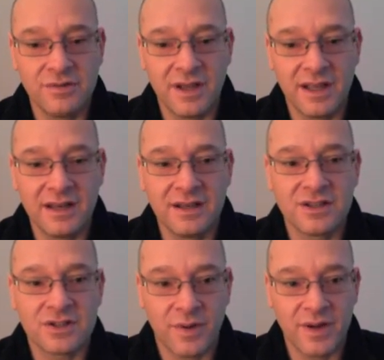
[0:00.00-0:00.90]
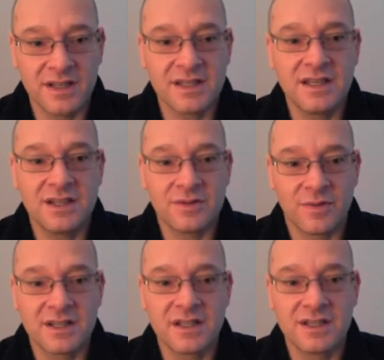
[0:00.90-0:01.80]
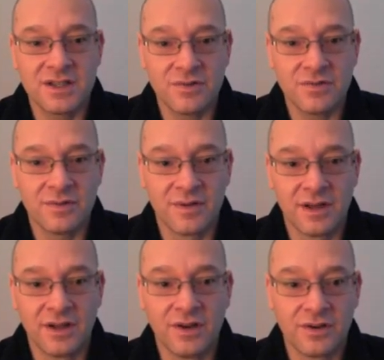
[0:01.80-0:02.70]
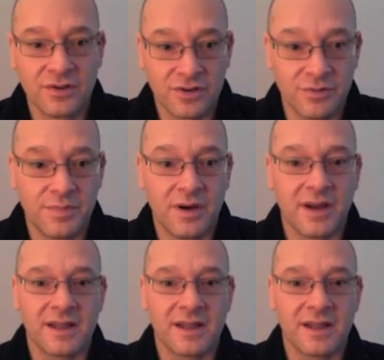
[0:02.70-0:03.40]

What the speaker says: in 2022. Goodbye.